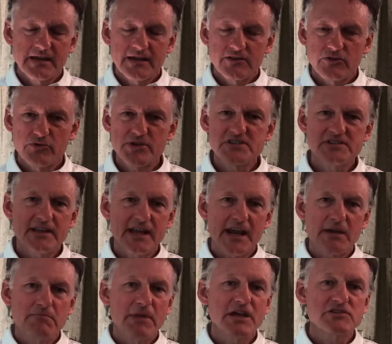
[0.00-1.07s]
The reason that
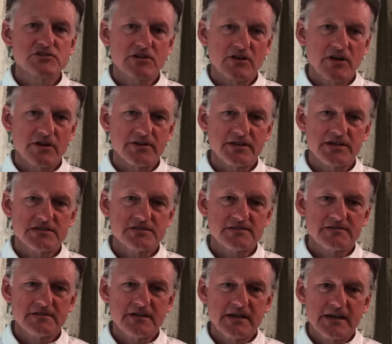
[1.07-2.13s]
I mention all
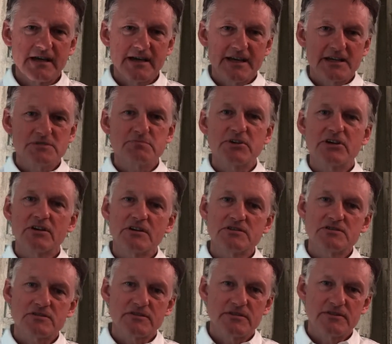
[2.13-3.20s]
this is
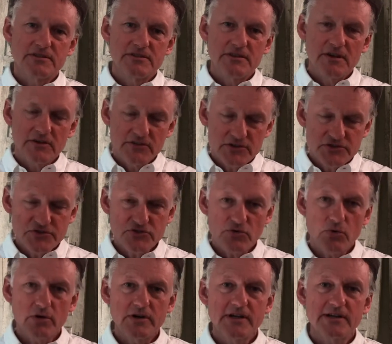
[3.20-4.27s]
because the
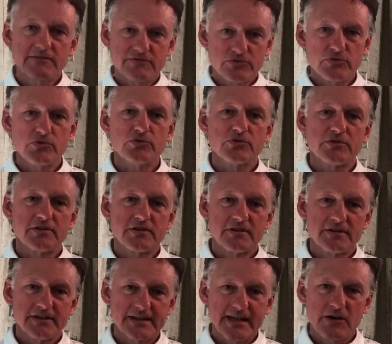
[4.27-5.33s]
story of Ruth
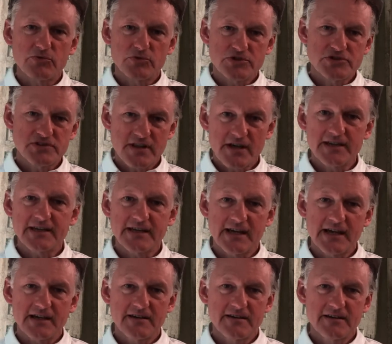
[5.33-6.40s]
that we're
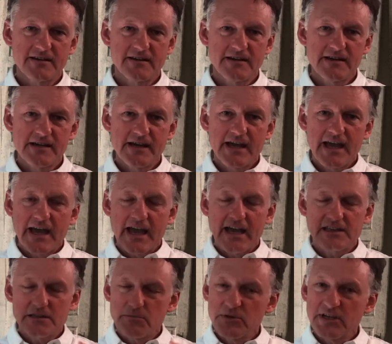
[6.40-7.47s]
studying,
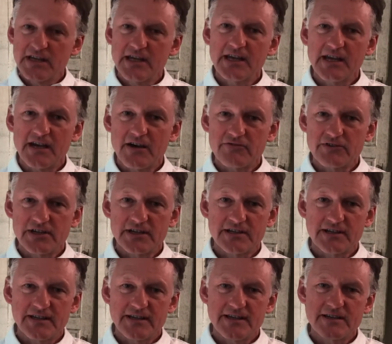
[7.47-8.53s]
at the beginning of it,
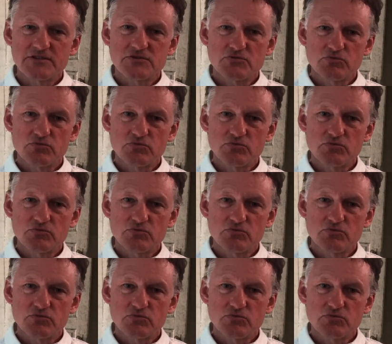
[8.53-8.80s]
is